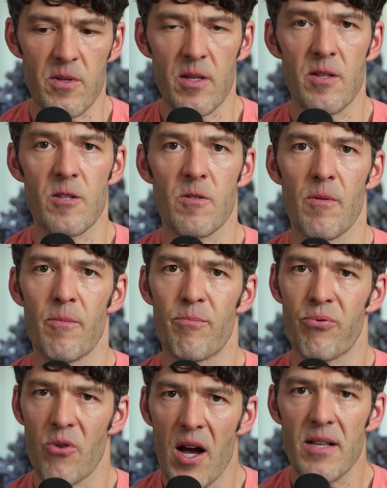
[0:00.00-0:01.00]
This is
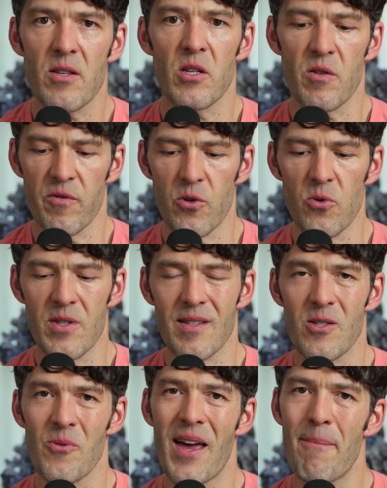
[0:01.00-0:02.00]
processed foods. And
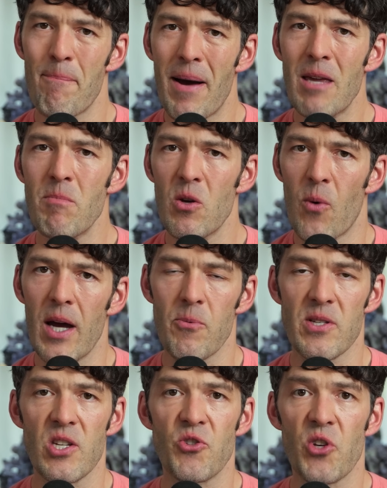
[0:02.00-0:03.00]
so that might be why
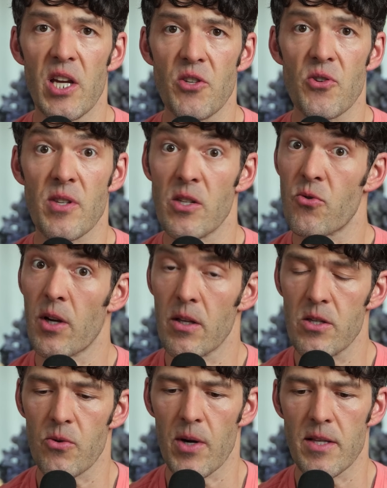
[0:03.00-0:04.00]
we see changes in
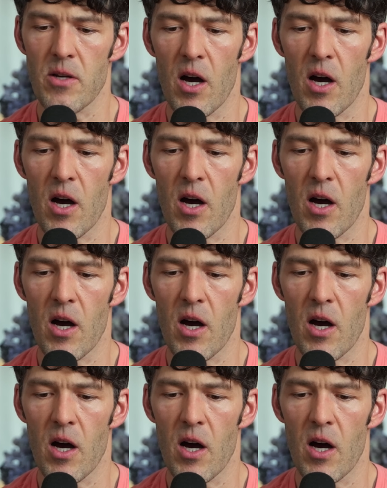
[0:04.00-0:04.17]
triglycerides.